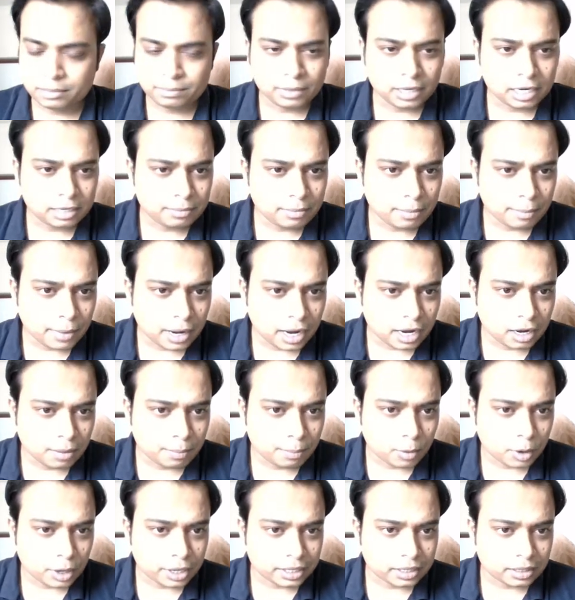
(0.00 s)
let me mark a
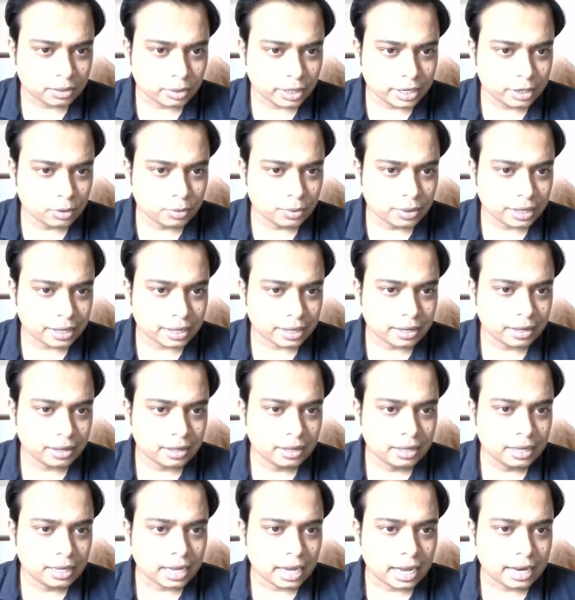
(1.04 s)
point right over here,
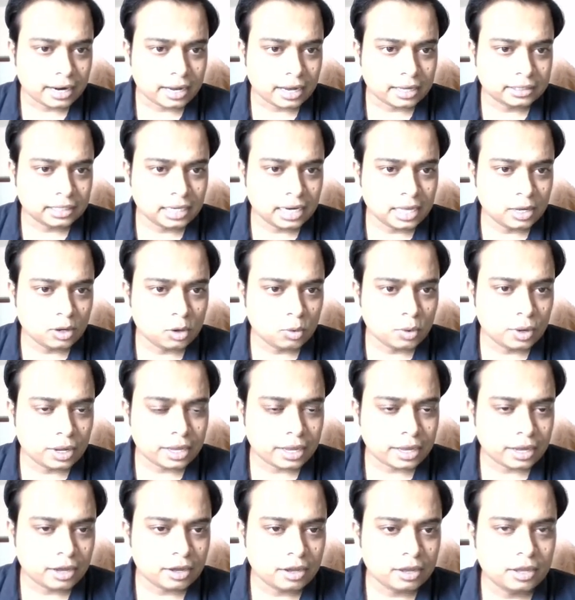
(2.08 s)
and other leg over
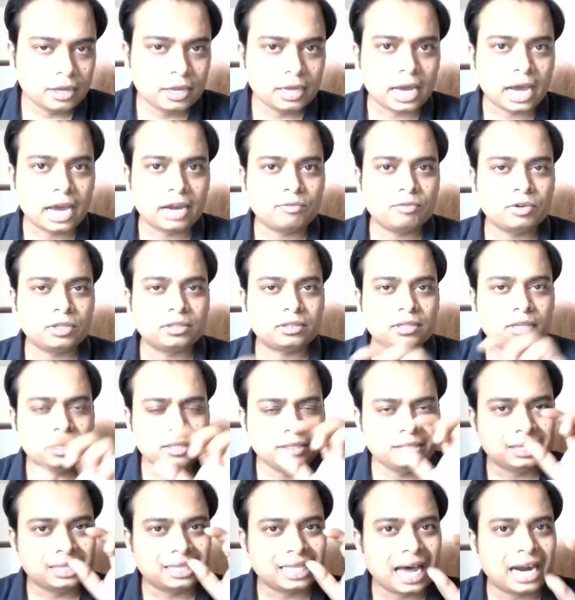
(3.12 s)
here, and with
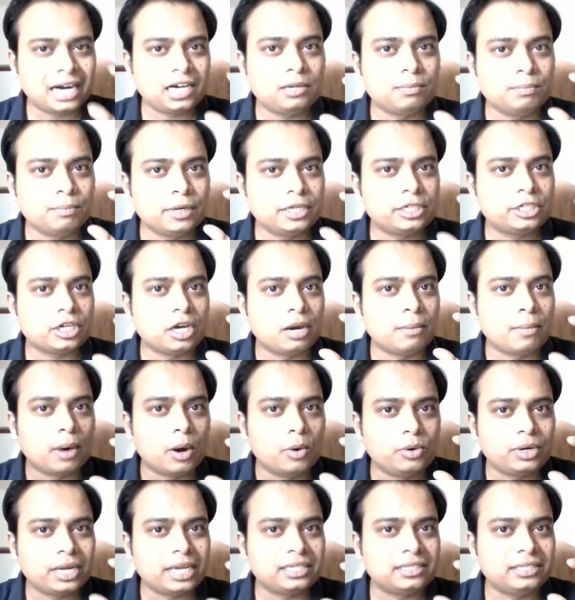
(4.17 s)
that much
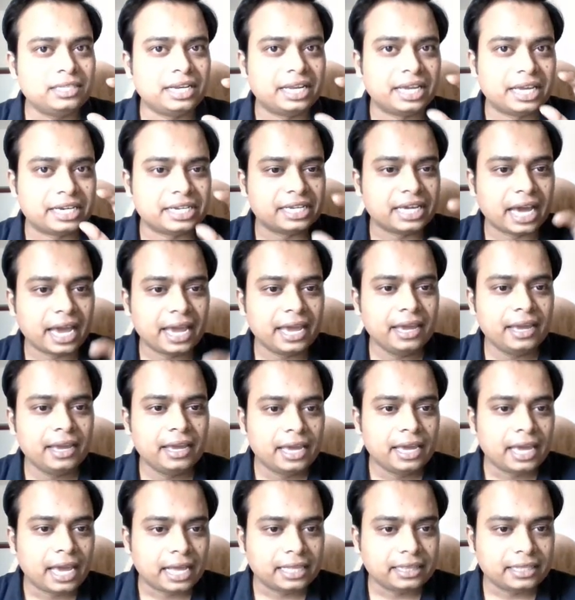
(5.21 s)
amount as the radii,
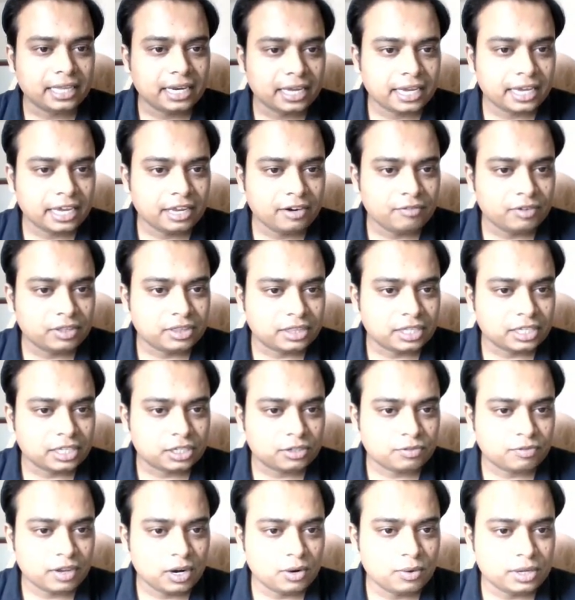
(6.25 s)
and then again with
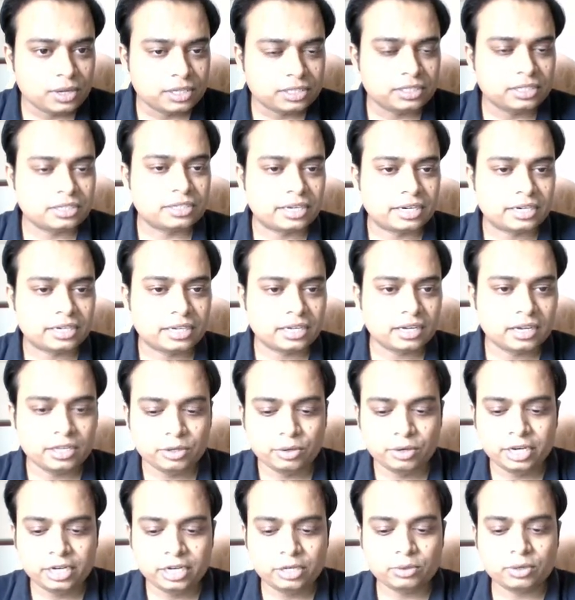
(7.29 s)
this fellow as the center,
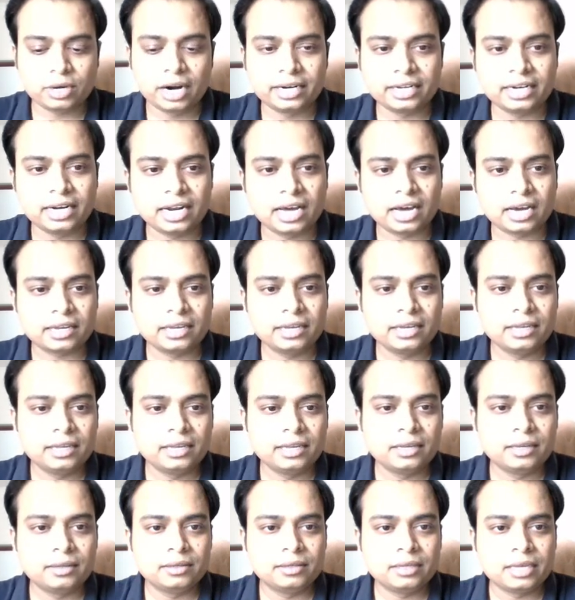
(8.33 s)
you need to cut an arc,
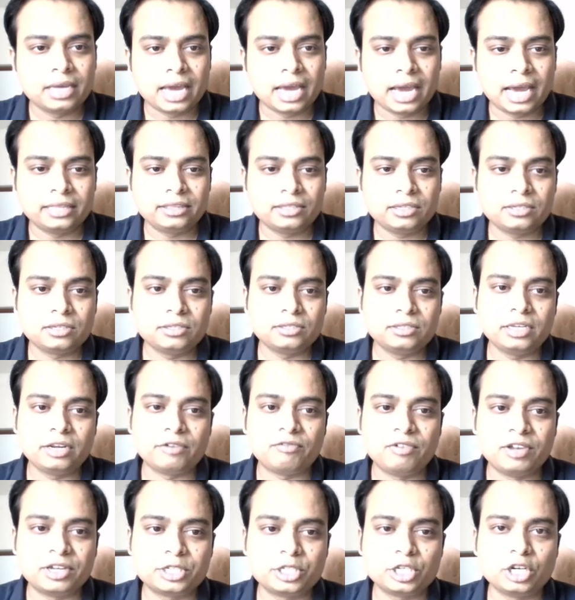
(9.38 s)
and this is the
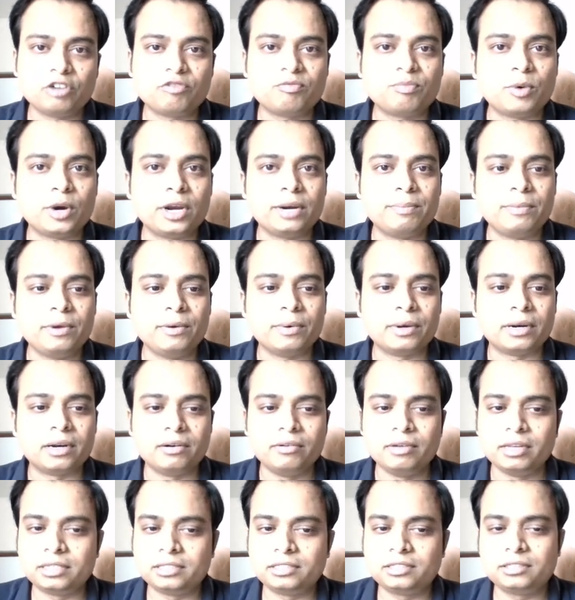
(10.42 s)
reflection of point P one.
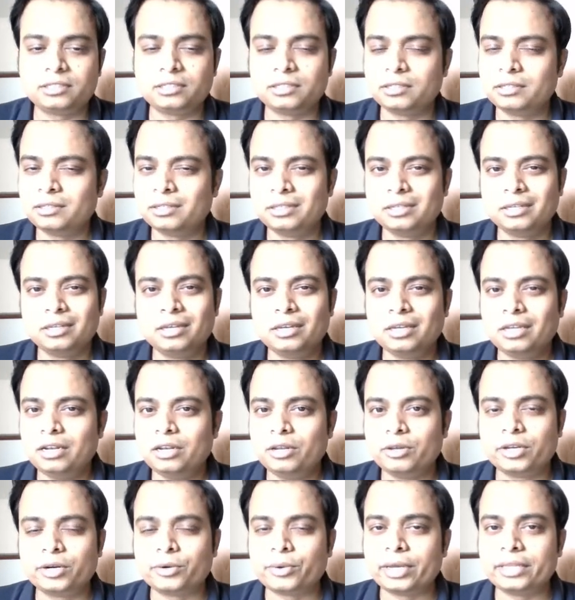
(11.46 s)
Let's,
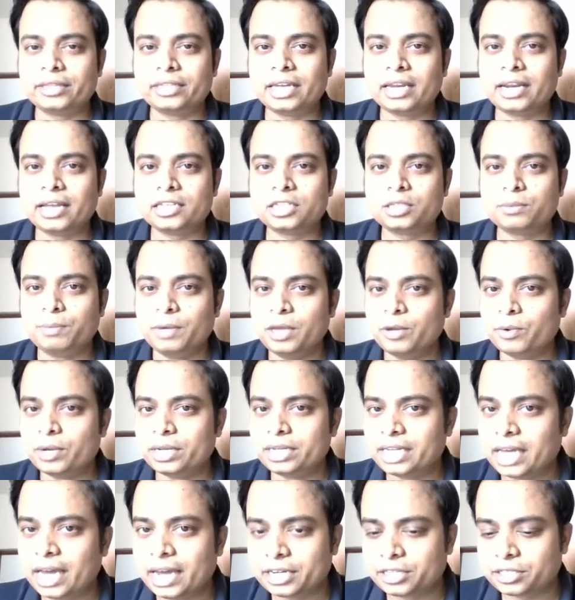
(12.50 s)
you can write that as P
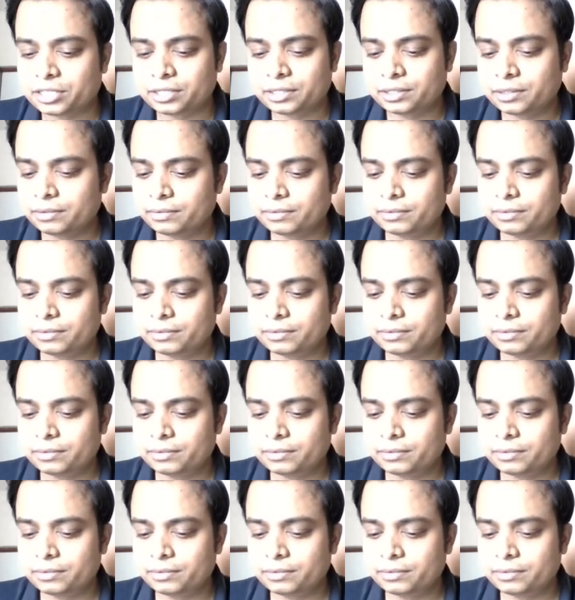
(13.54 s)
one dash.